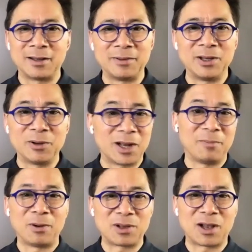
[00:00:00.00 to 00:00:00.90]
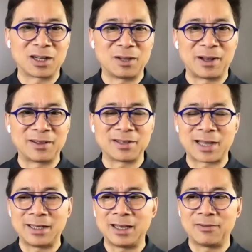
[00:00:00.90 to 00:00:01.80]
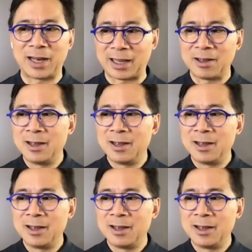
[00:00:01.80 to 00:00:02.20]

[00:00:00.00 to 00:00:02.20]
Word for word: I mean, you and I both talked about this idea of it.